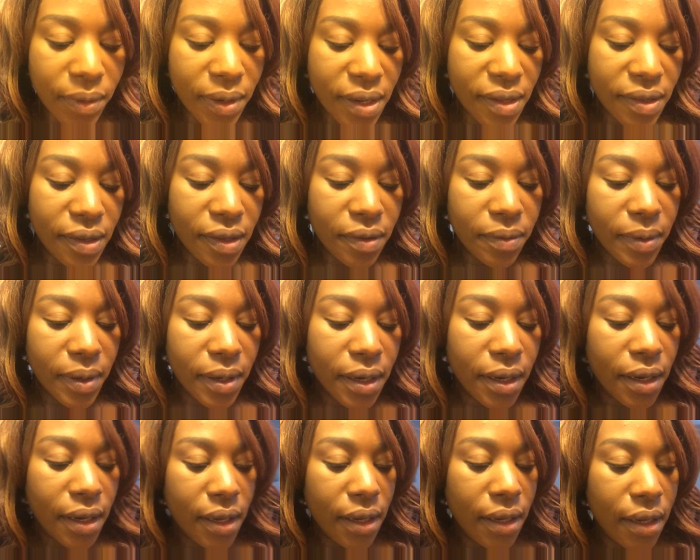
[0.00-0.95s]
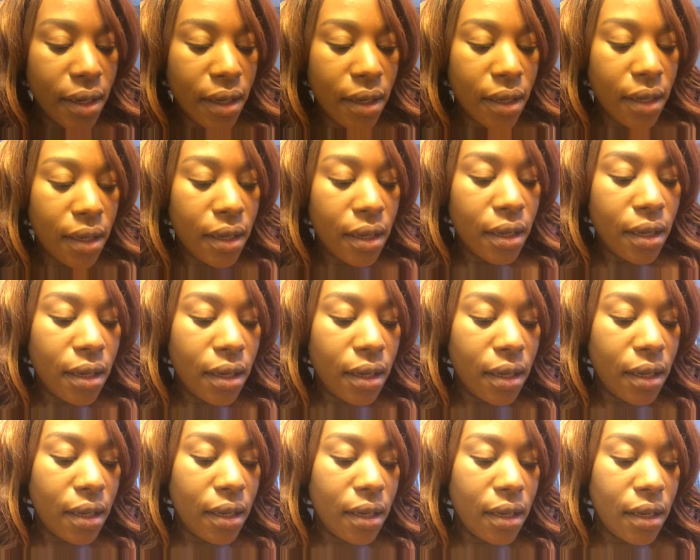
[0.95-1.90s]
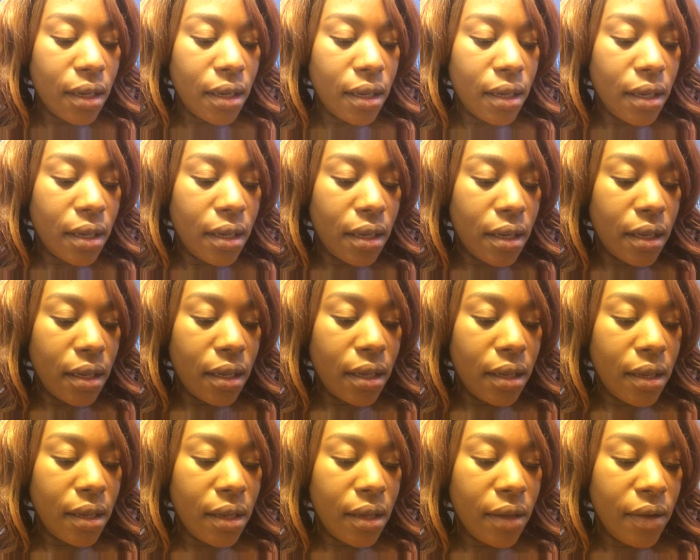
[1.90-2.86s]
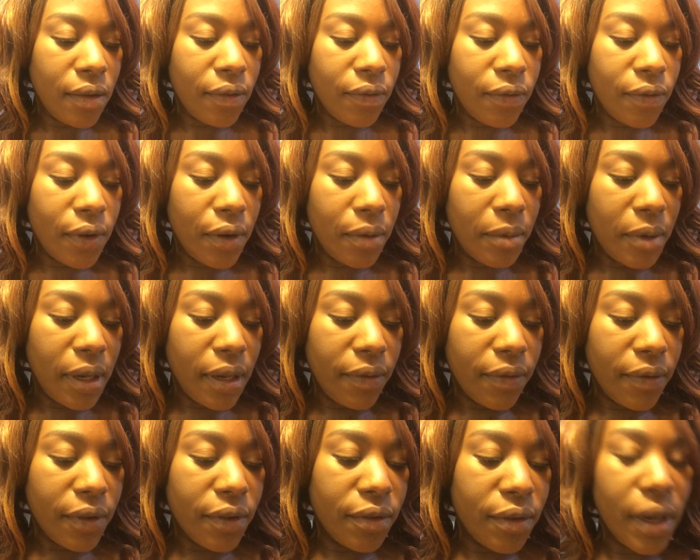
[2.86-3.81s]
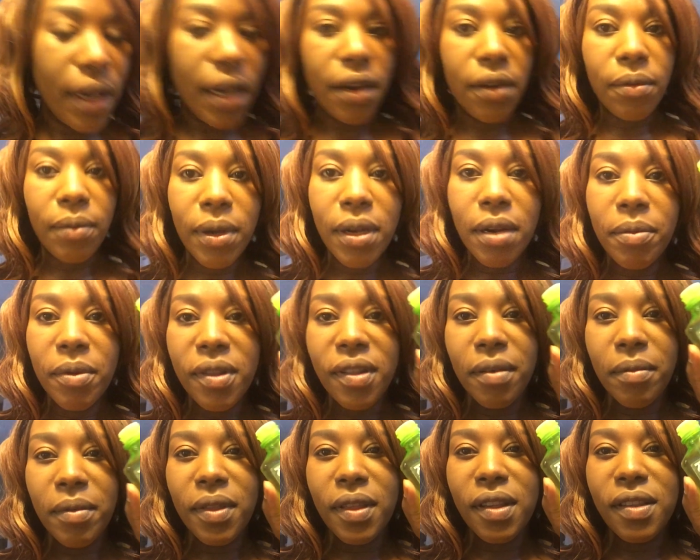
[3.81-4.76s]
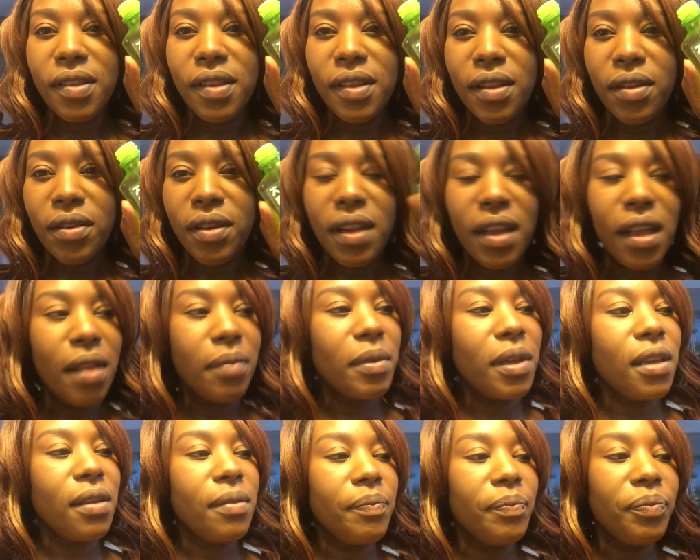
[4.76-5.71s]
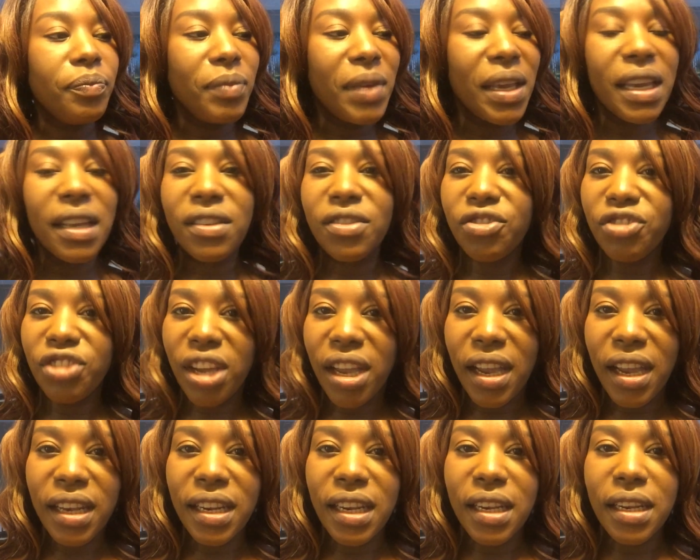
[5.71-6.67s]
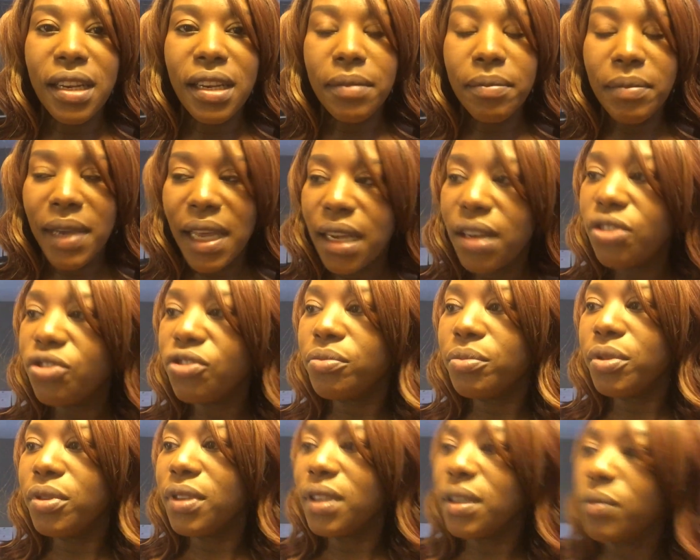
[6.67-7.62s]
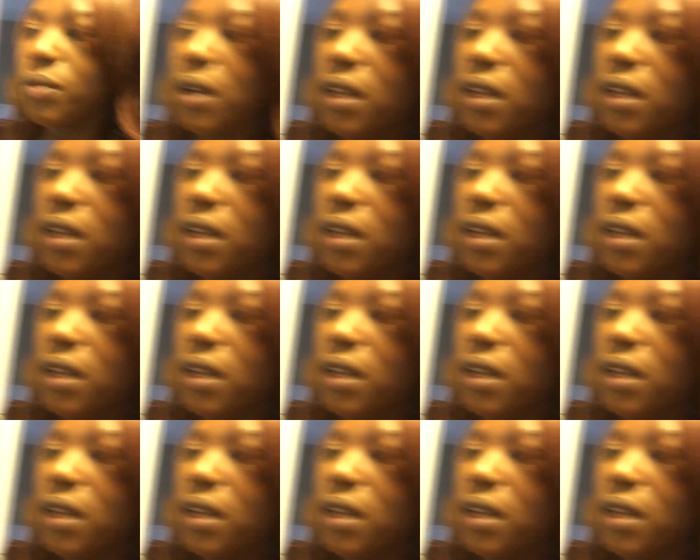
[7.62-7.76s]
What is this one? It's got to make it shine. Formulated for straight hair. We're going to put some of this in there to help make it shine and manageable and